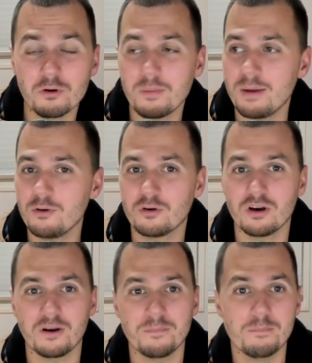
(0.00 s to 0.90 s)
or maybe you're good
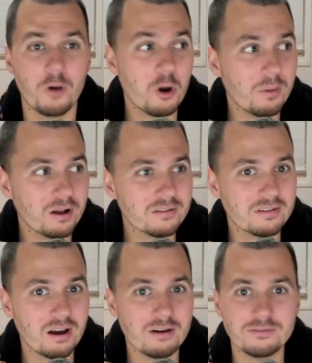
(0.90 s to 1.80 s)
at mobile stuff,